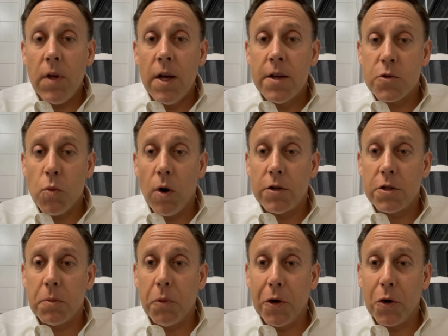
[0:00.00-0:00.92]
as well as
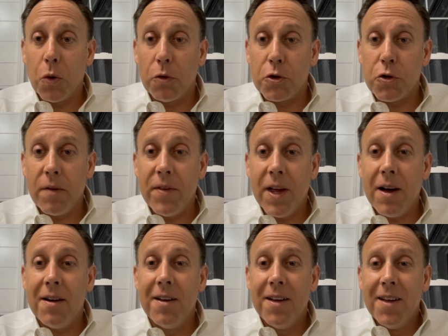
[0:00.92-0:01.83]
some really cool
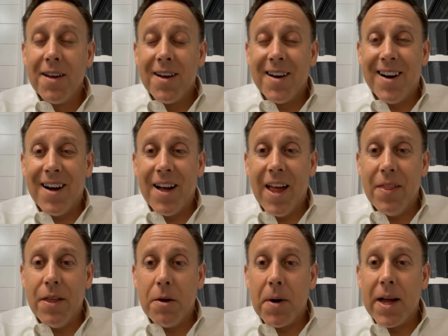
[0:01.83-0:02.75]
trivia. Uh,
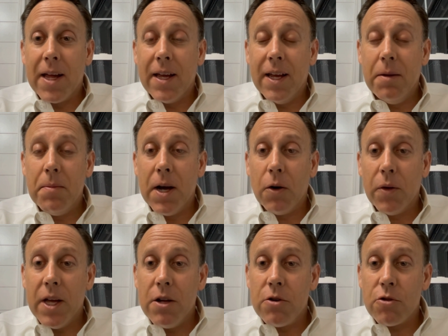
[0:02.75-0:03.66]
and then my email
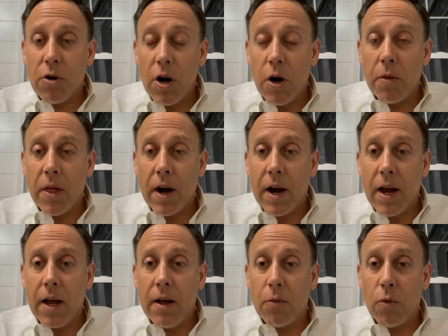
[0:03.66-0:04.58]
intro that
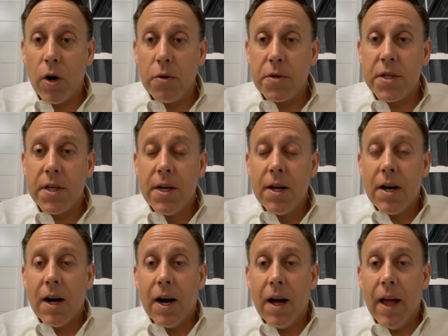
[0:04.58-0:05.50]
I wrote,
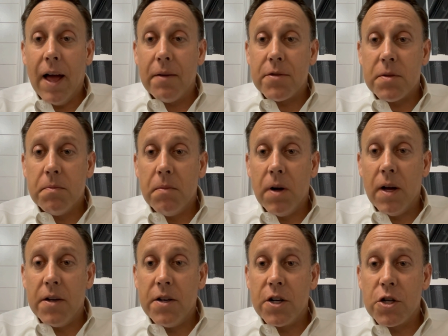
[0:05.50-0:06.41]
I uh, have some
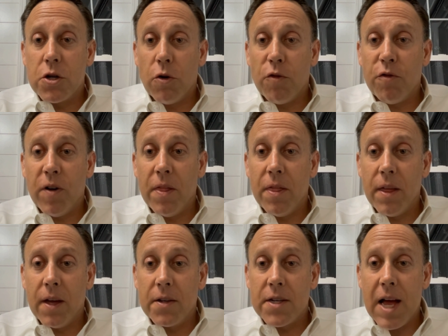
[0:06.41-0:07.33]
additional fun
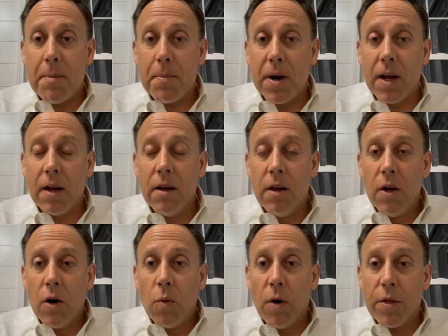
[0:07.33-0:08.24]
things happening
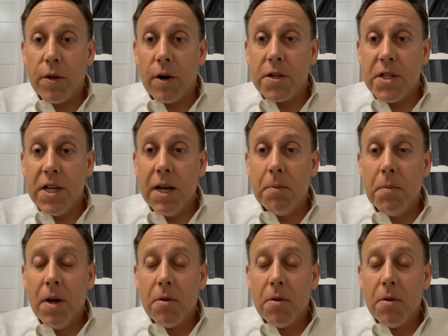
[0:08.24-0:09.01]
with our team.